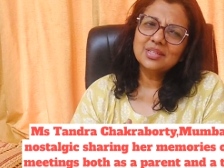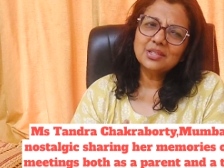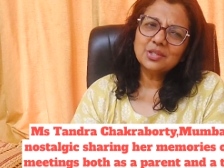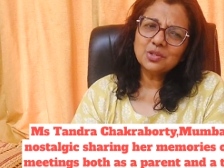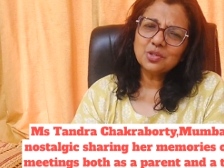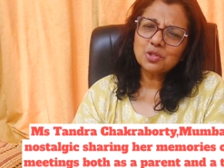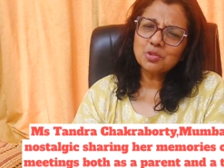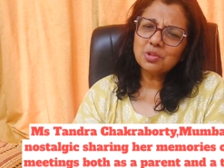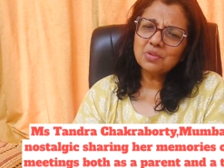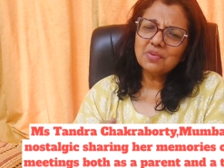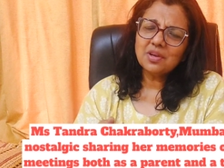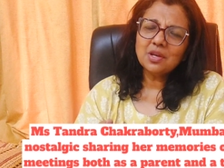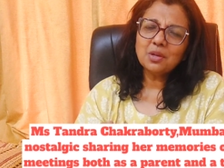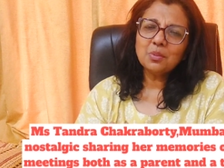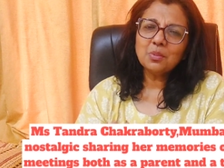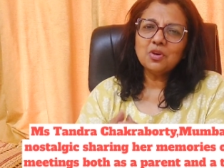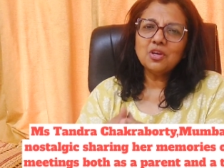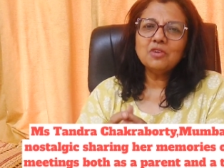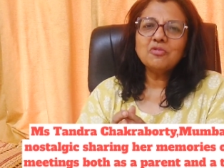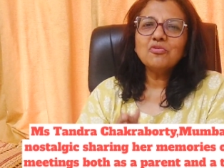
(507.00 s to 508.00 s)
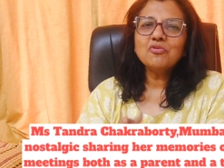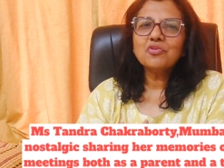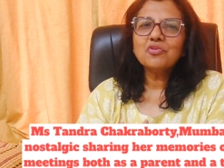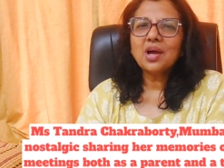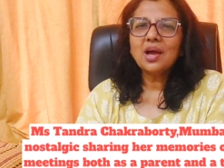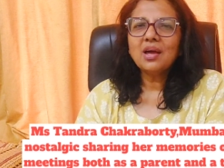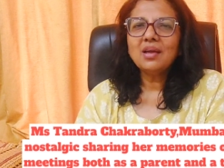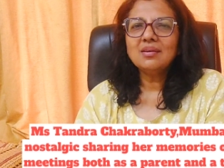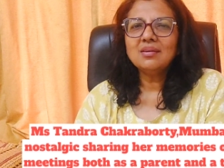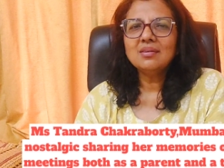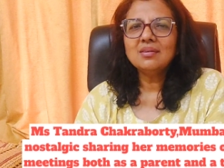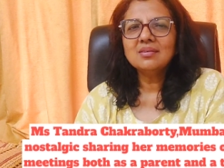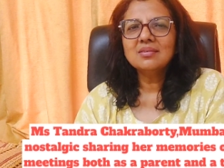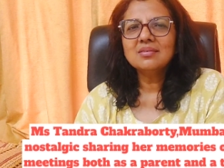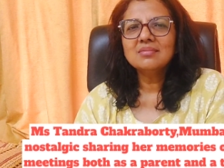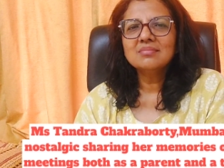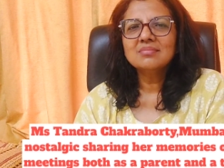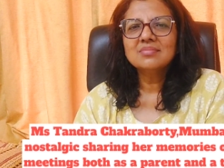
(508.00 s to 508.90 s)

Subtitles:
it used to be very brief, and